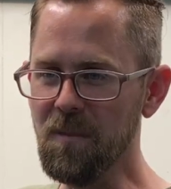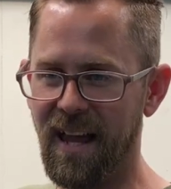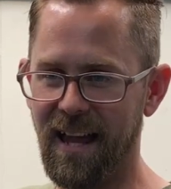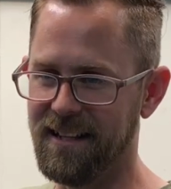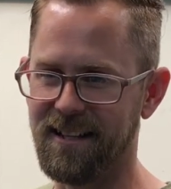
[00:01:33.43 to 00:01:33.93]

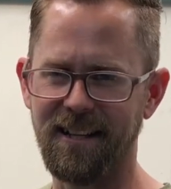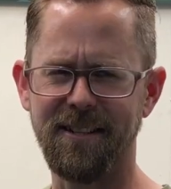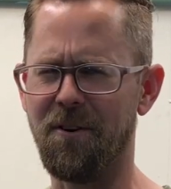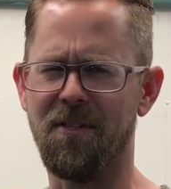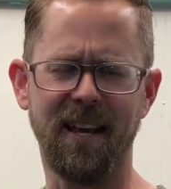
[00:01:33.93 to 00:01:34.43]
And
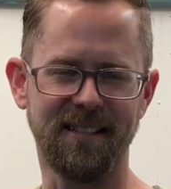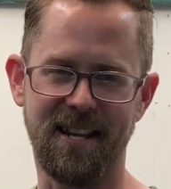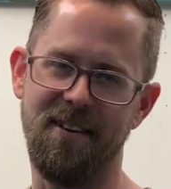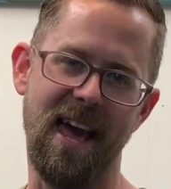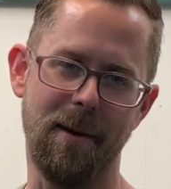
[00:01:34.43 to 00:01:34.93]
different things that
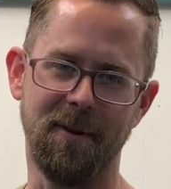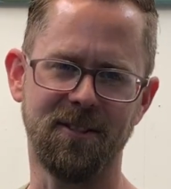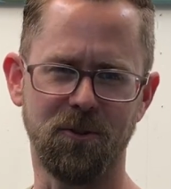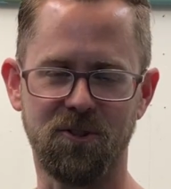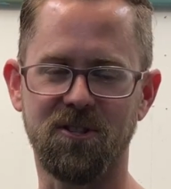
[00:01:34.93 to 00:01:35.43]
have happened.
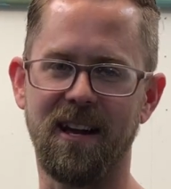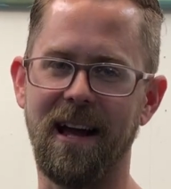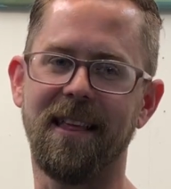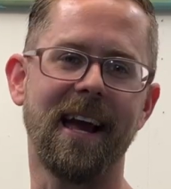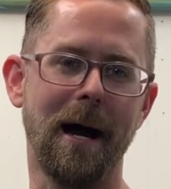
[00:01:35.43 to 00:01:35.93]
So it's just, I
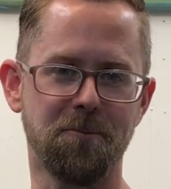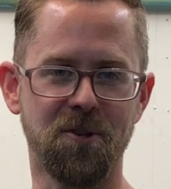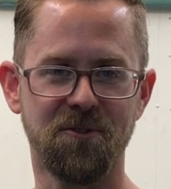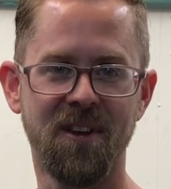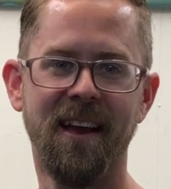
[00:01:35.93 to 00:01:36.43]
like
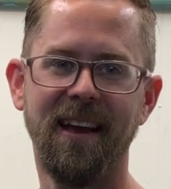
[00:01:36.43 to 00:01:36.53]
options.